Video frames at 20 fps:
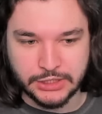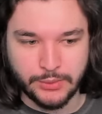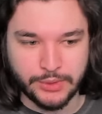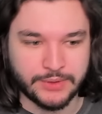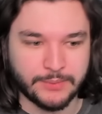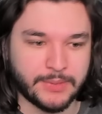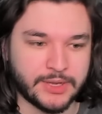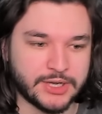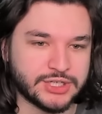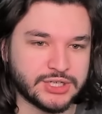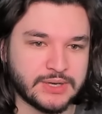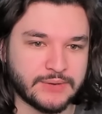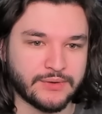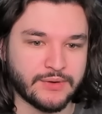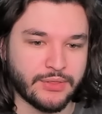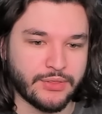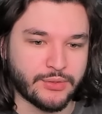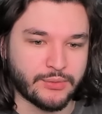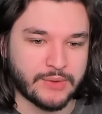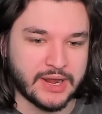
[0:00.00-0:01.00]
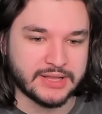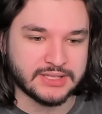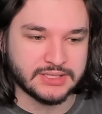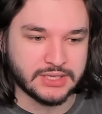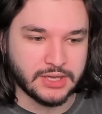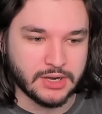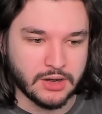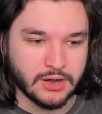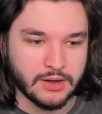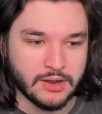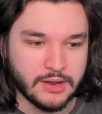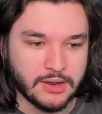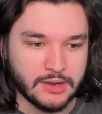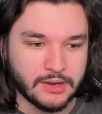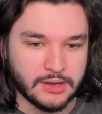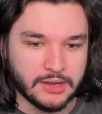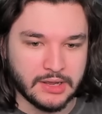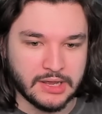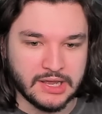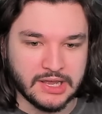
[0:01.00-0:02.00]
with a bunch of different threats here.
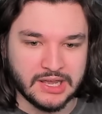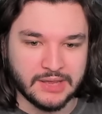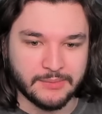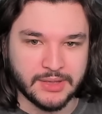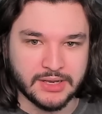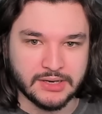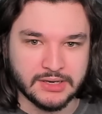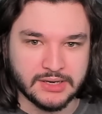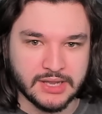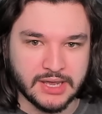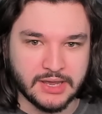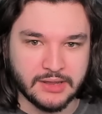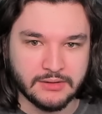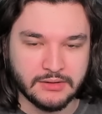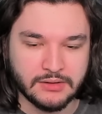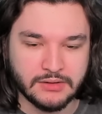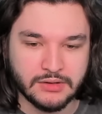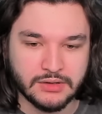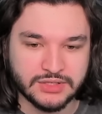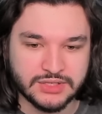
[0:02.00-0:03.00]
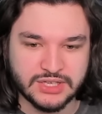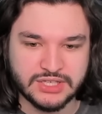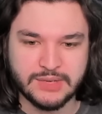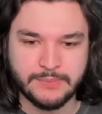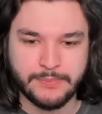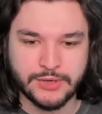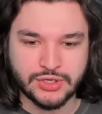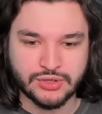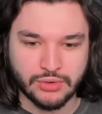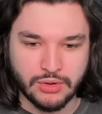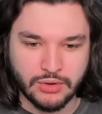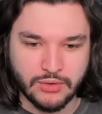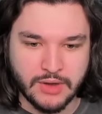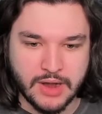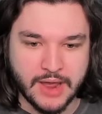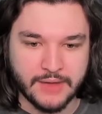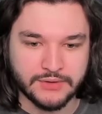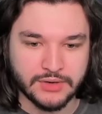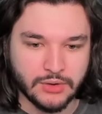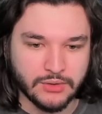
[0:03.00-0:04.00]
And System Patrol
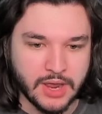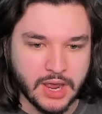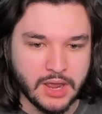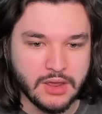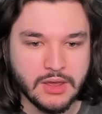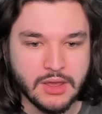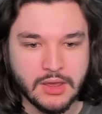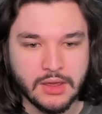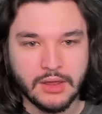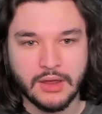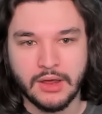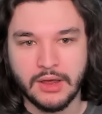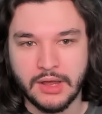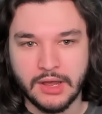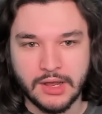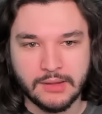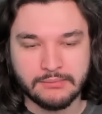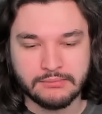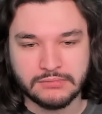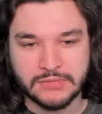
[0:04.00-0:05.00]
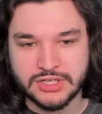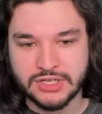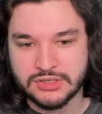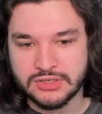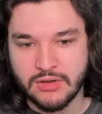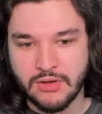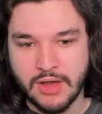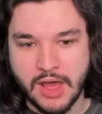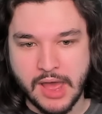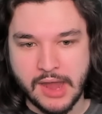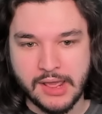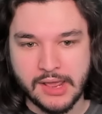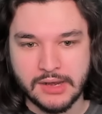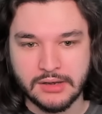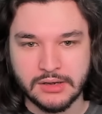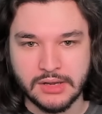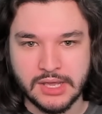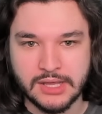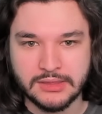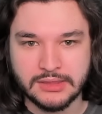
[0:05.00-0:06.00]
Craft. Okay. Let's just go ahead
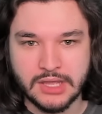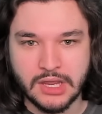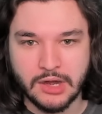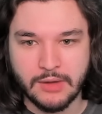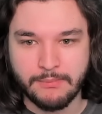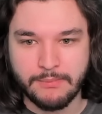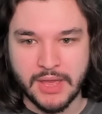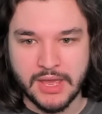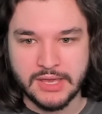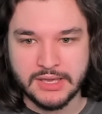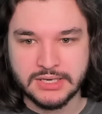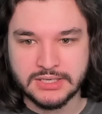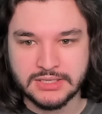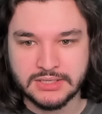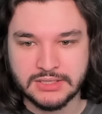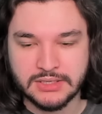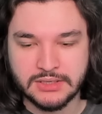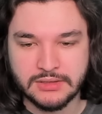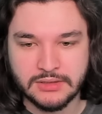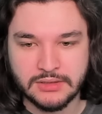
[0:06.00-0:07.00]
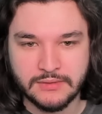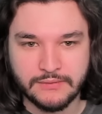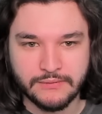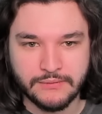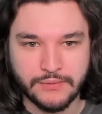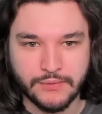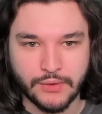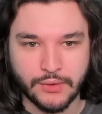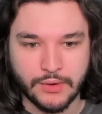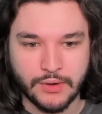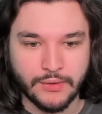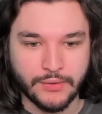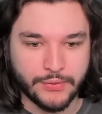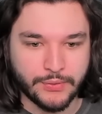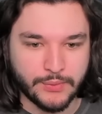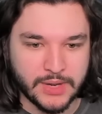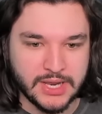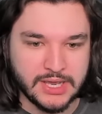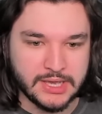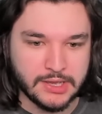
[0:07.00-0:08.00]
and hit their base for
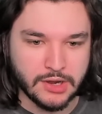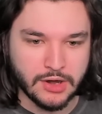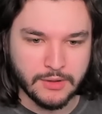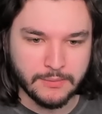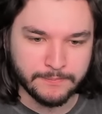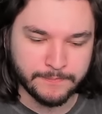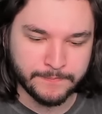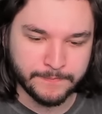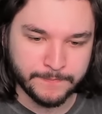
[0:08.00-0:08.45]
3 here.